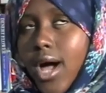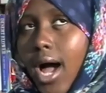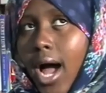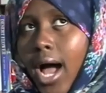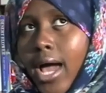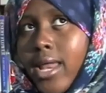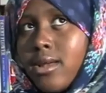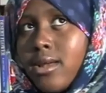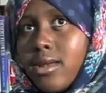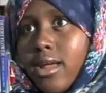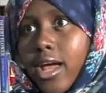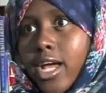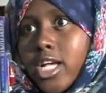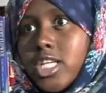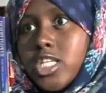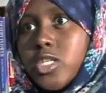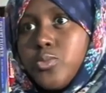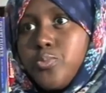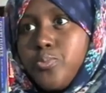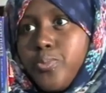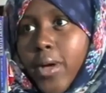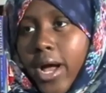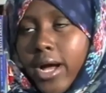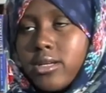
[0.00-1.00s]
I didn't
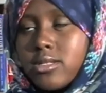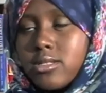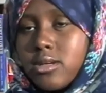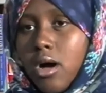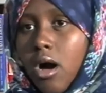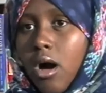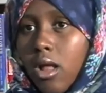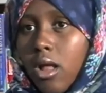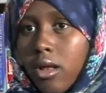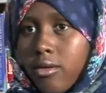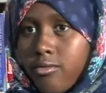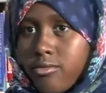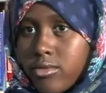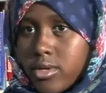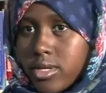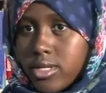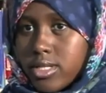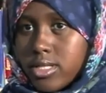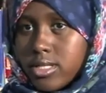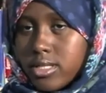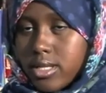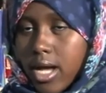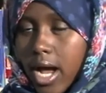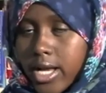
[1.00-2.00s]
expect all of this.